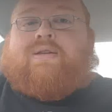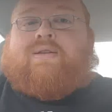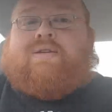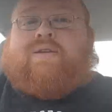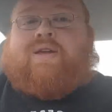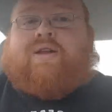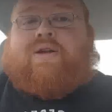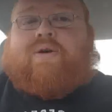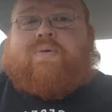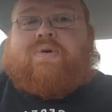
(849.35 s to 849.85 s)

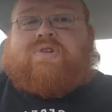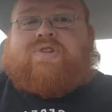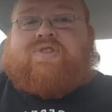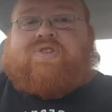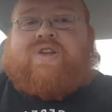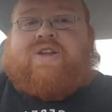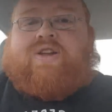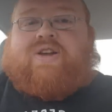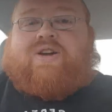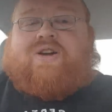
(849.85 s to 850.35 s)
which is
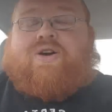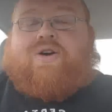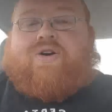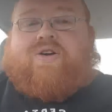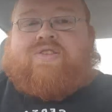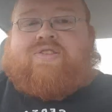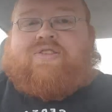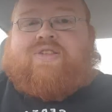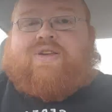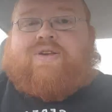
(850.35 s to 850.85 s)
going to
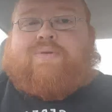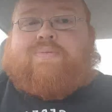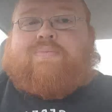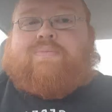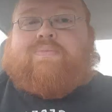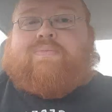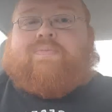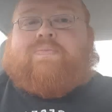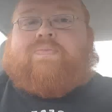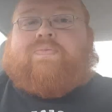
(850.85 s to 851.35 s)
cost
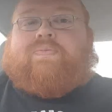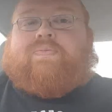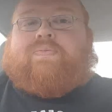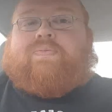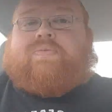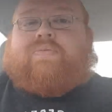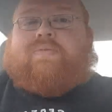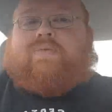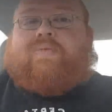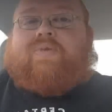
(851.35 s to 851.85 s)
them
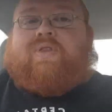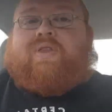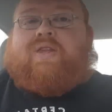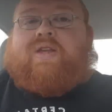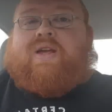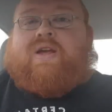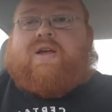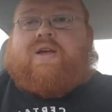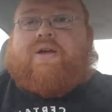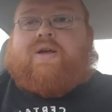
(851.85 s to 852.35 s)

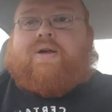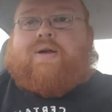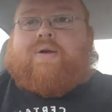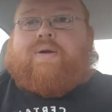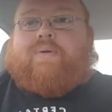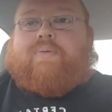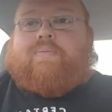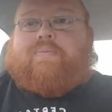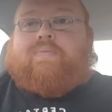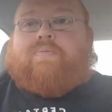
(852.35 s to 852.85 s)

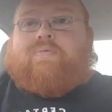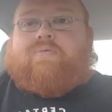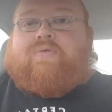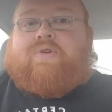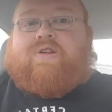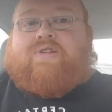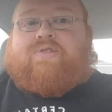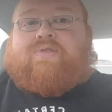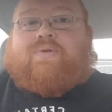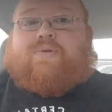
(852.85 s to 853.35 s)
uh,
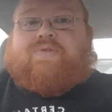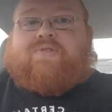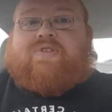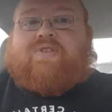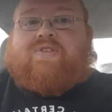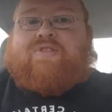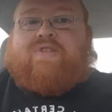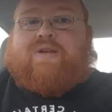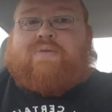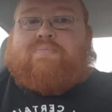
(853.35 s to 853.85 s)

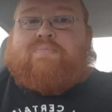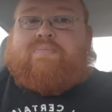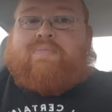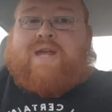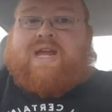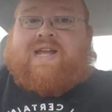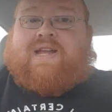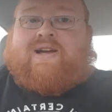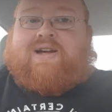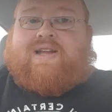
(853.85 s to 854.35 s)
resources they
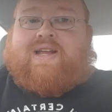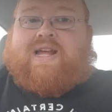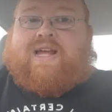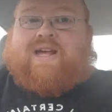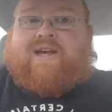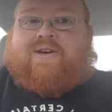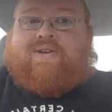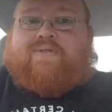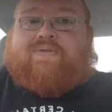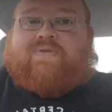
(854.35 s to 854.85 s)
may not
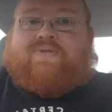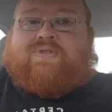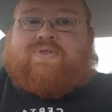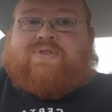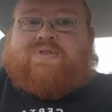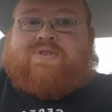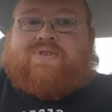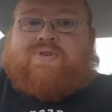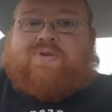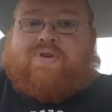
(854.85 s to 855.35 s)
have
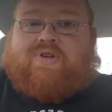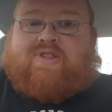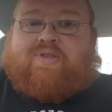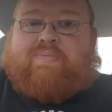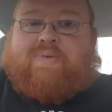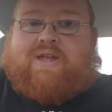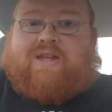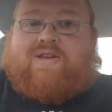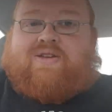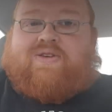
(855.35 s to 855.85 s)
to
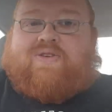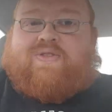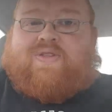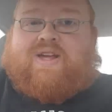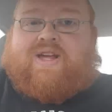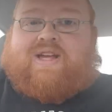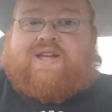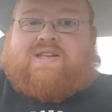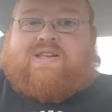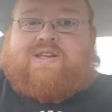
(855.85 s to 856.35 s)
expend on
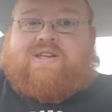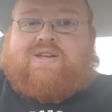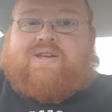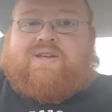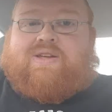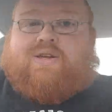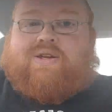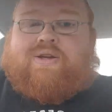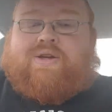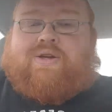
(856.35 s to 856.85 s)
that,
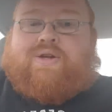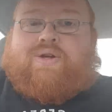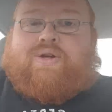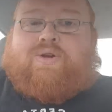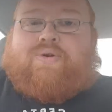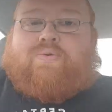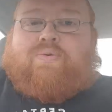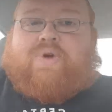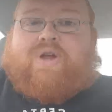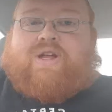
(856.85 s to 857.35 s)

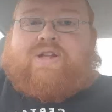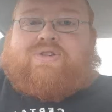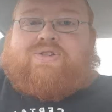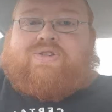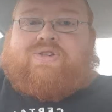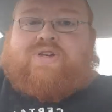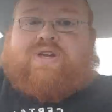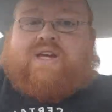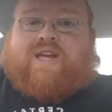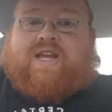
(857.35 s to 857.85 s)

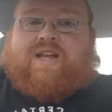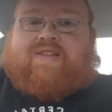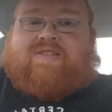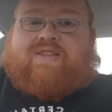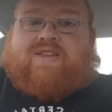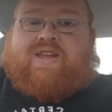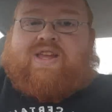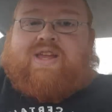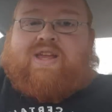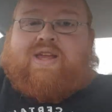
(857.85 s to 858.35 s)
which, again, as
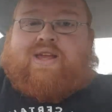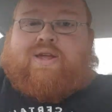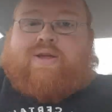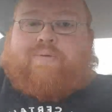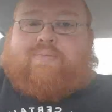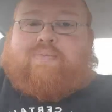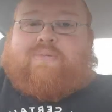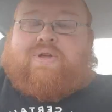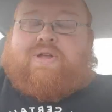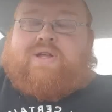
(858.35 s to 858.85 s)
the
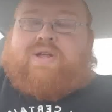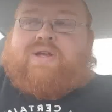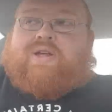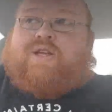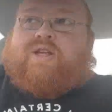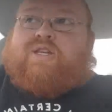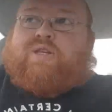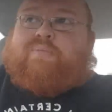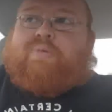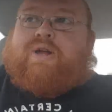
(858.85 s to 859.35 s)
DM,
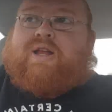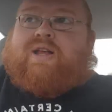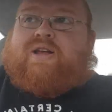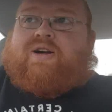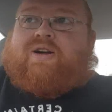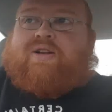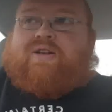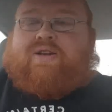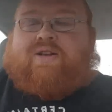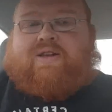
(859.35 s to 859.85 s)
depending
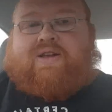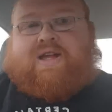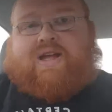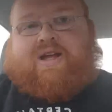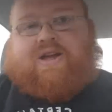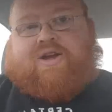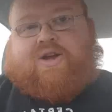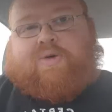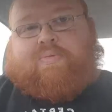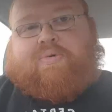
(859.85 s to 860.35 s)
on how
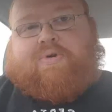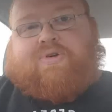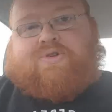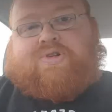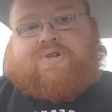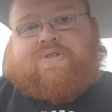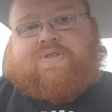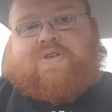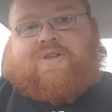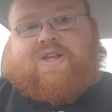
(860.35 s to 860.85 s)
you're
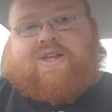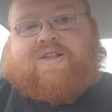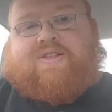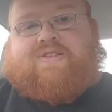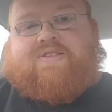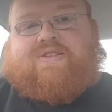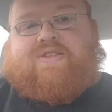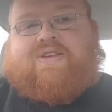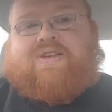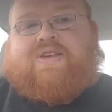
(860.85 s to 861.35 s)
approaching
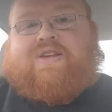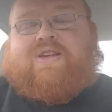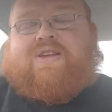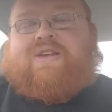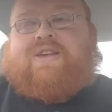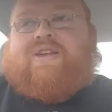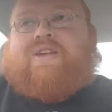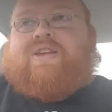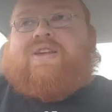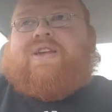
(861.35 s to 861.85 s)
things,
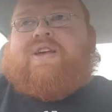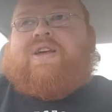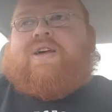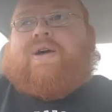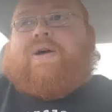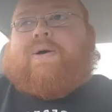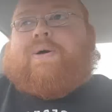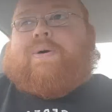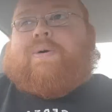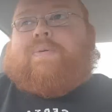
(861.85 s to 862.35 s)

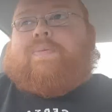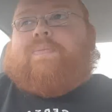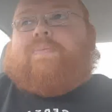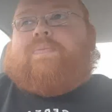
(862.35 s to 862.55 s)
uh,